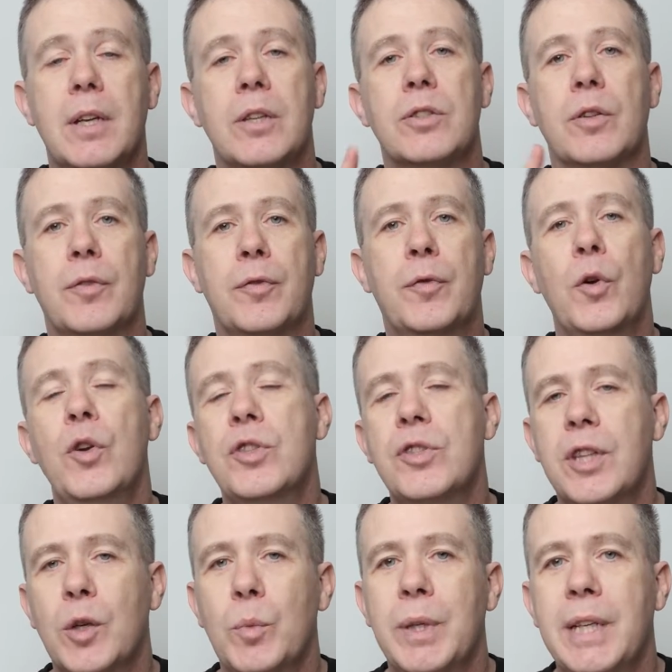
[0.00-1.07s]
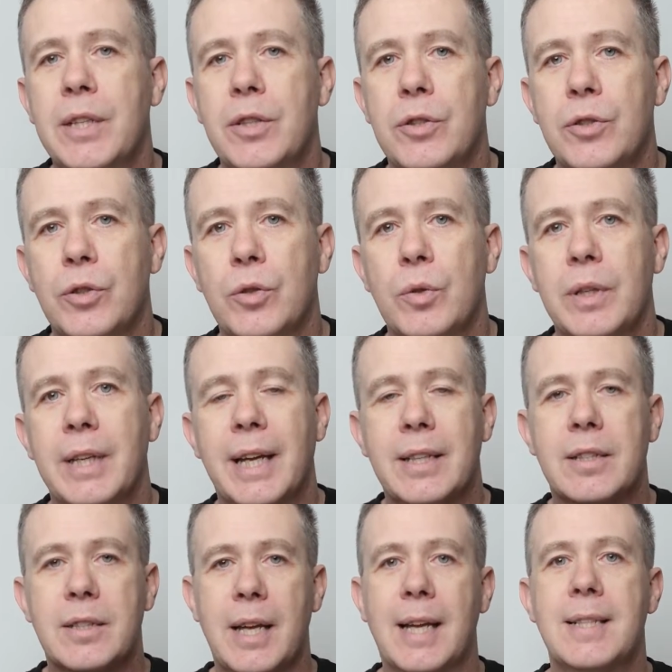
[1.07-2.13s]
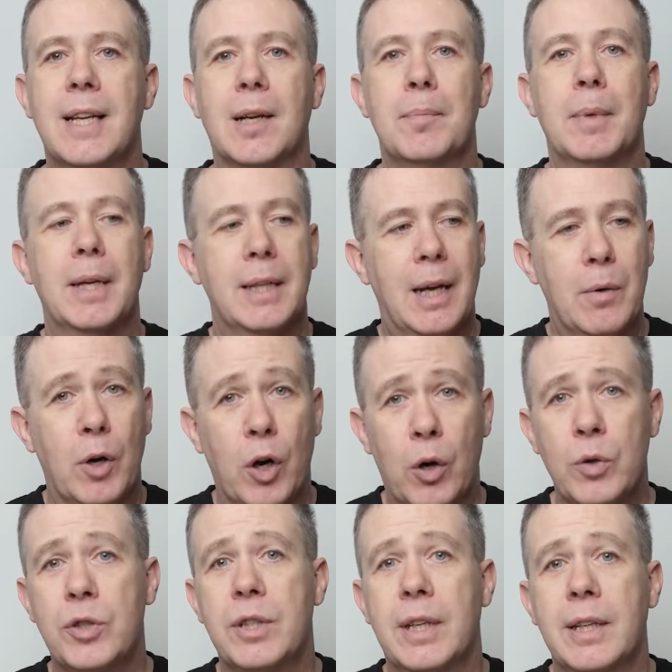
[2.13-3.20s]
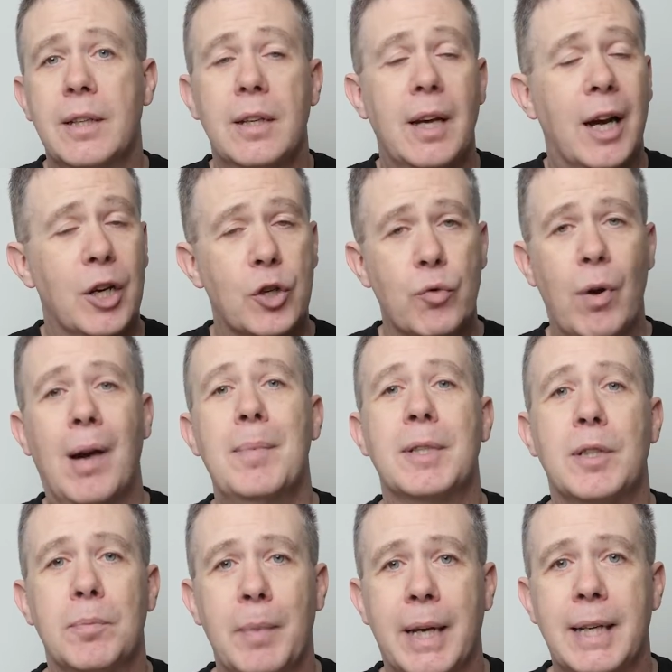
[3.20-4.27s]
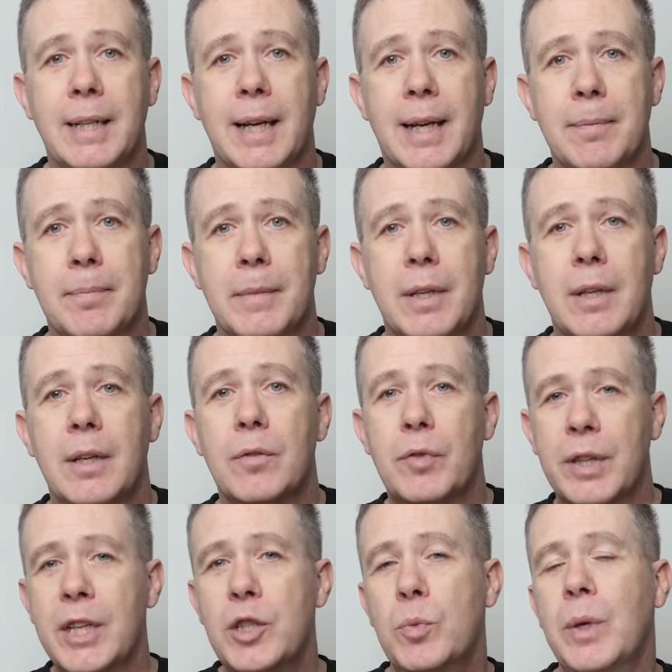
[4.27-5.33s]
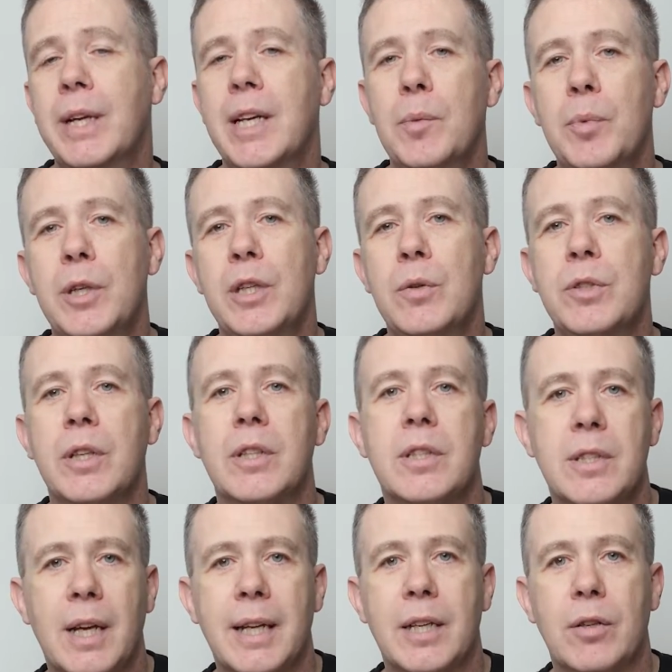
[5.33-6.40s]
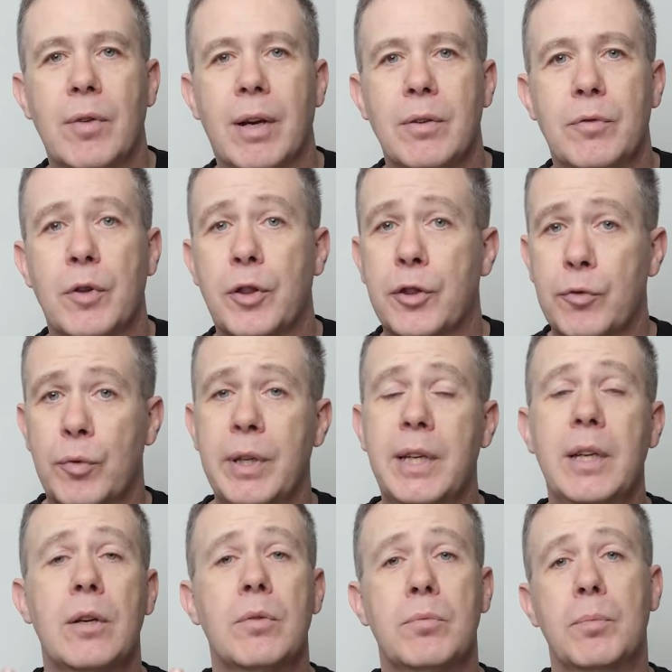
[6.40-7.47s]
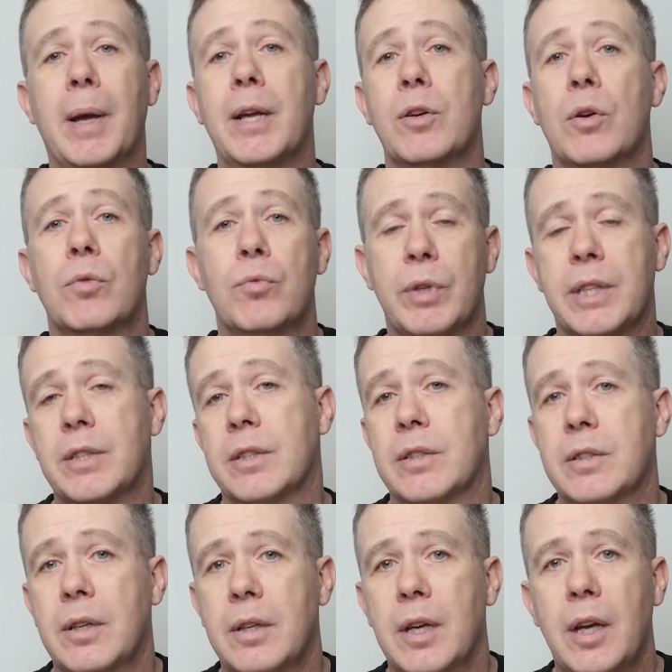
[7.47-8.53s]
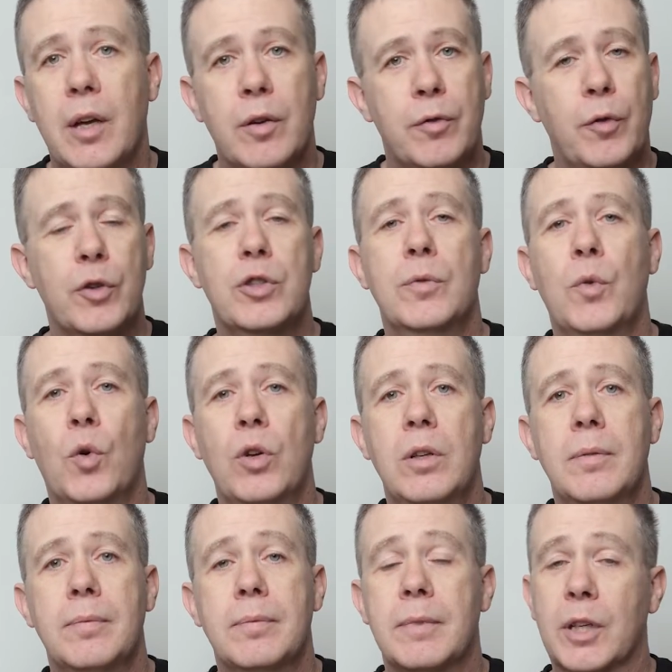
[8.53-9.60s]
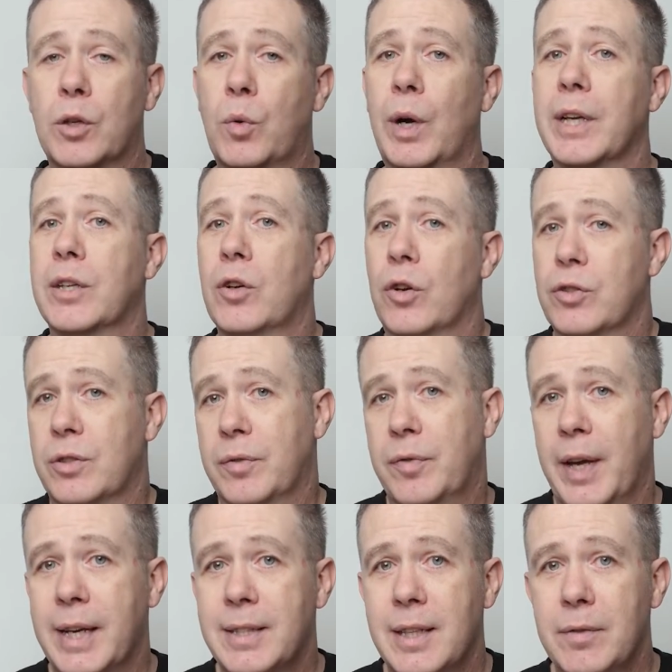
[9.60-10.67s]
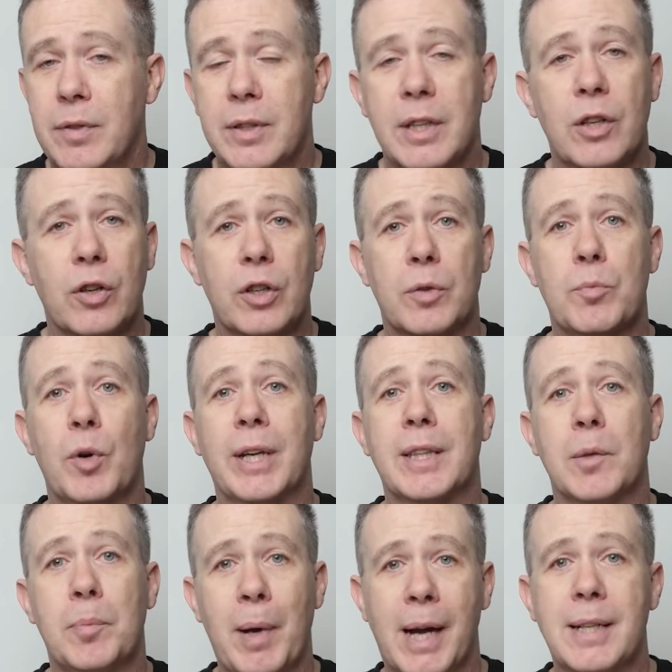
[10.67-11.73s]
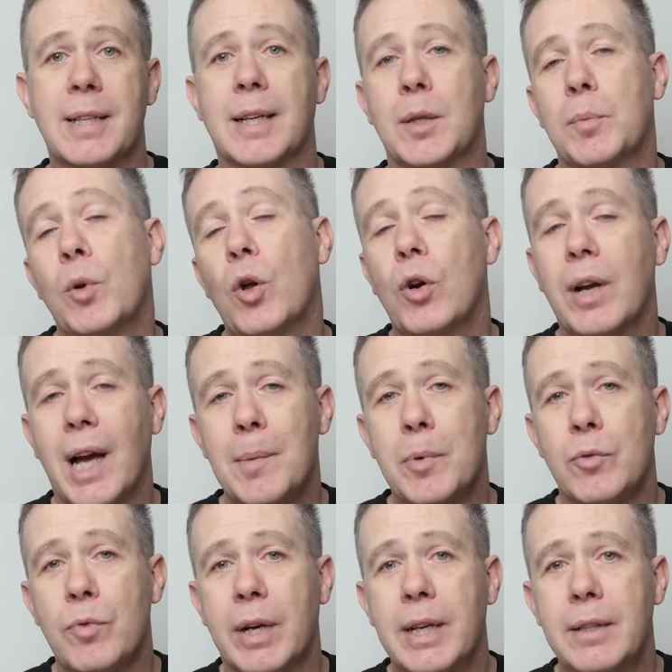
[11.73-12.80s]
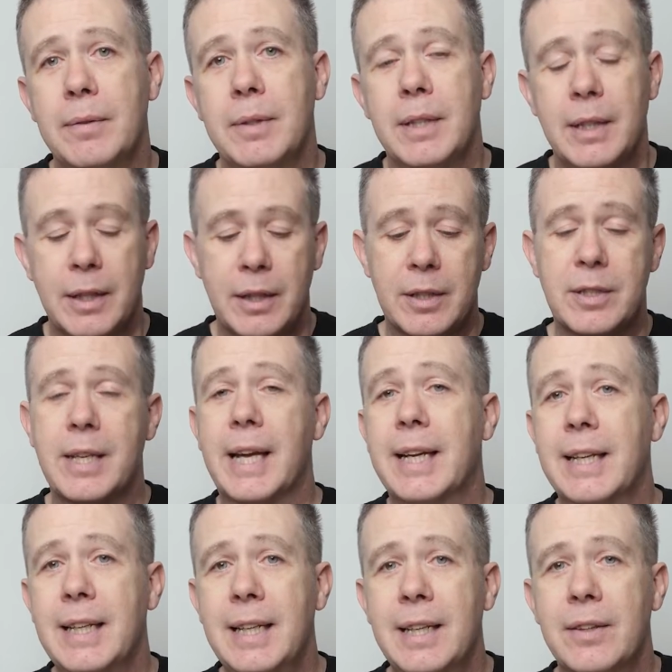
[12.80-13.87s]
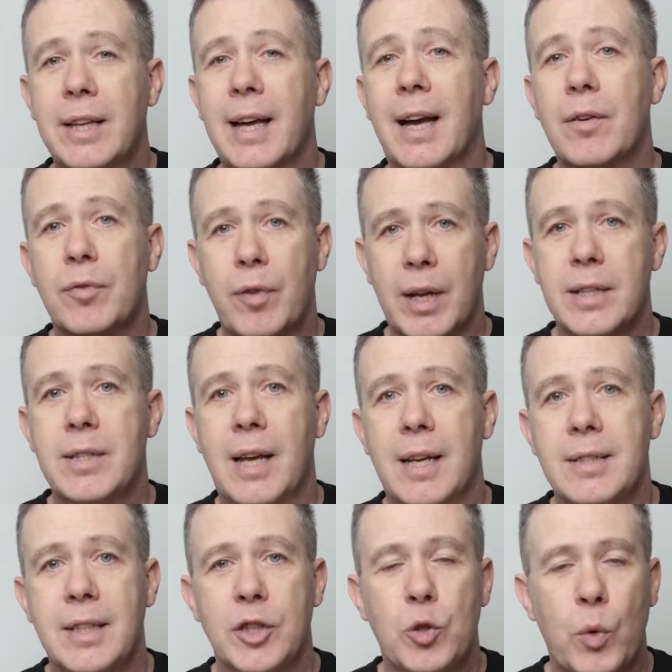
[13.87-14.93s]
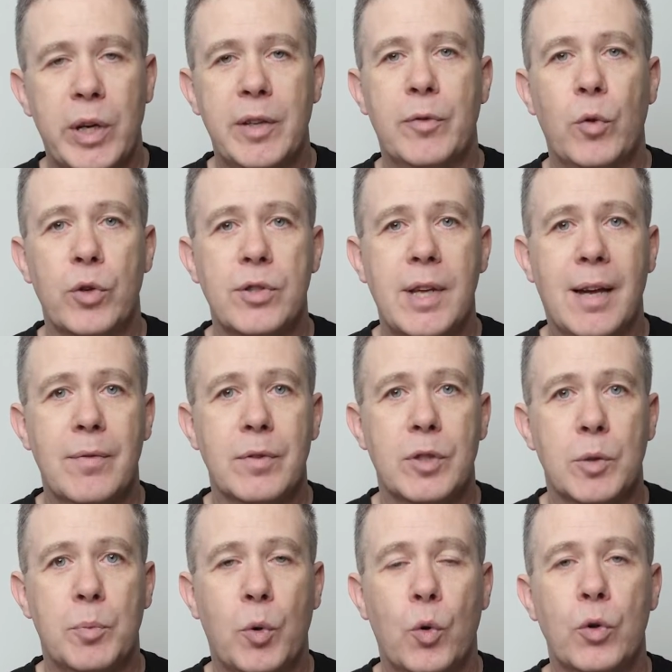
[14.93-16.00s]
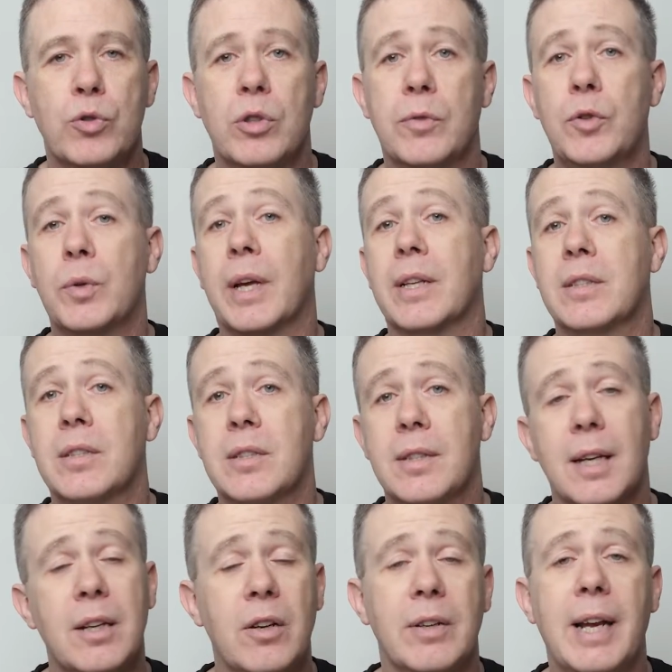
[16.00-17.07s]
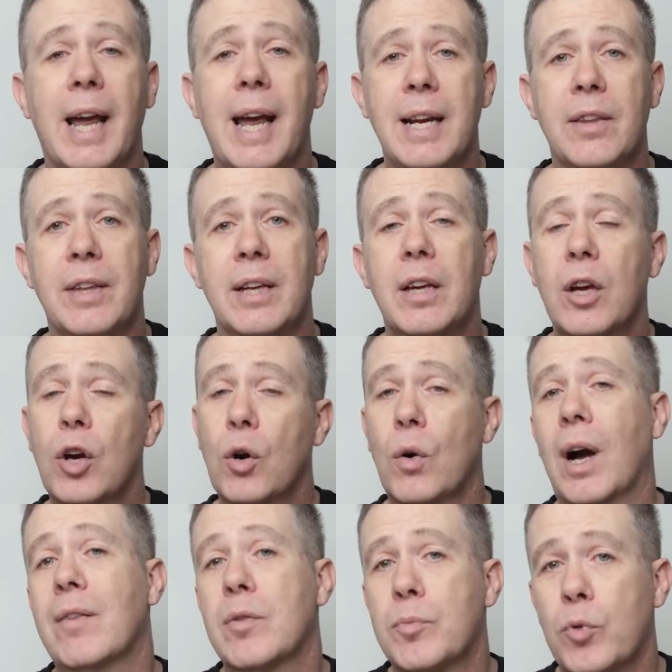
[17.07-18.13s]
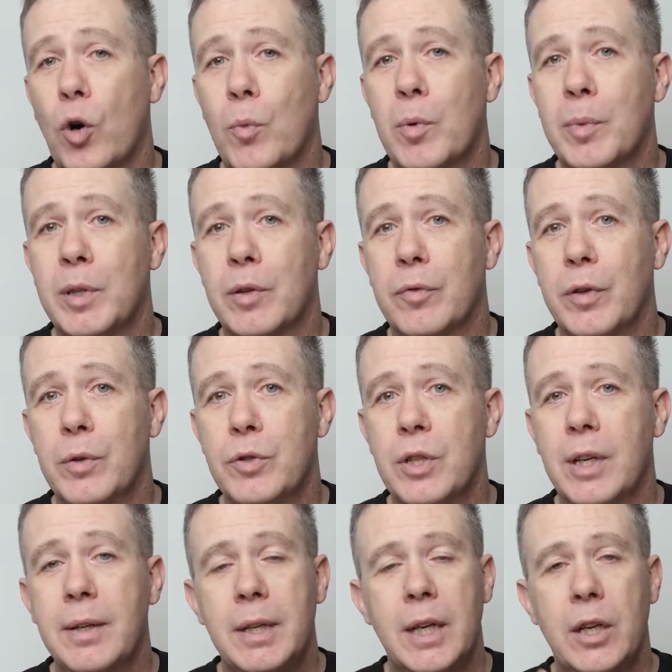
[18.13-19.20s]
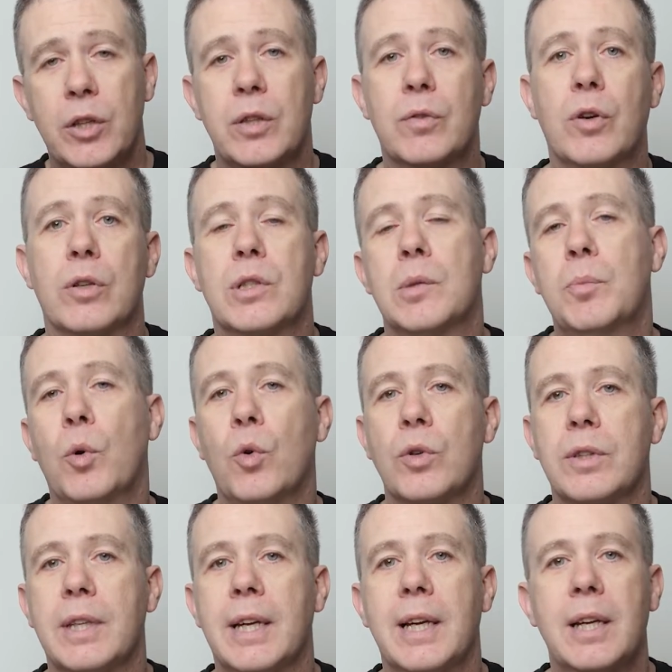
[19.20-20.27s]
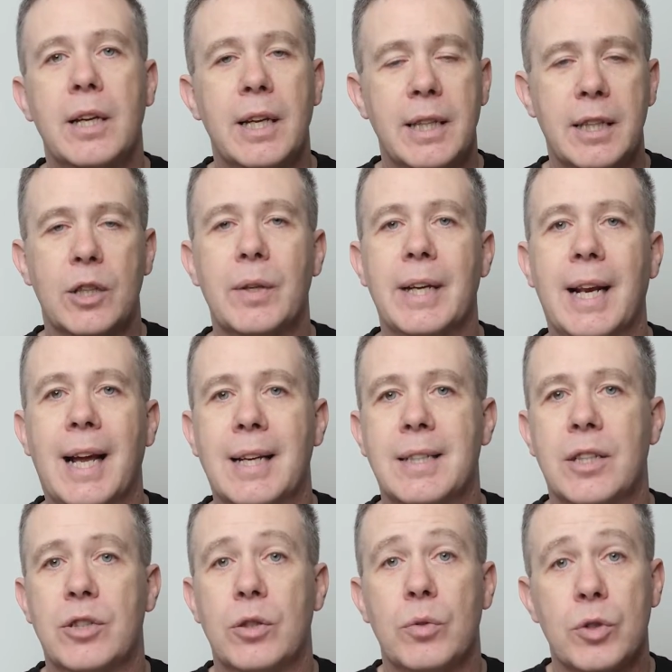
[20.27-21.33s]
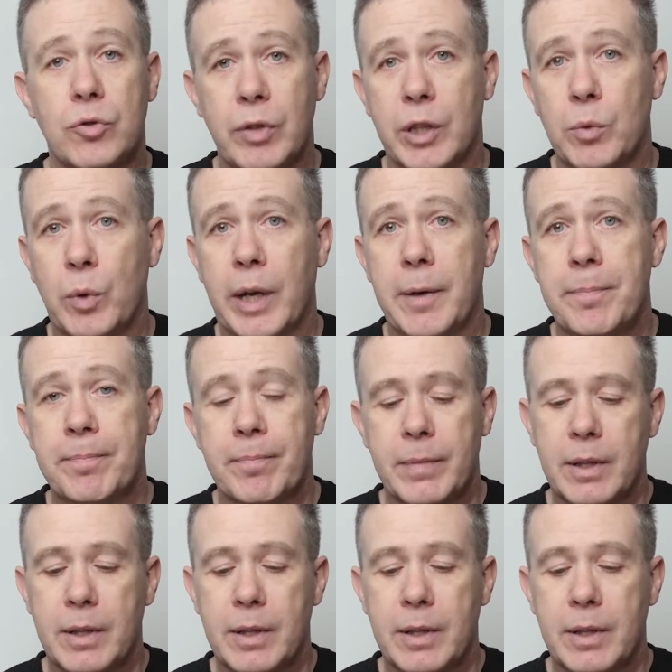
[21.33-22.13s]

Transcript: So the first thing we need to do is set up our hosting and grab a domain name. For this, we're going to be using SiteGround for three main reasons. First of all, they're quite cost effective. They're not going to break the bank to get a blog up and running. Secondly, they have fantastic twenty-four seven support. So if you get stuck on anything or have a problem in the future, you've got support there that you can get access to straight away.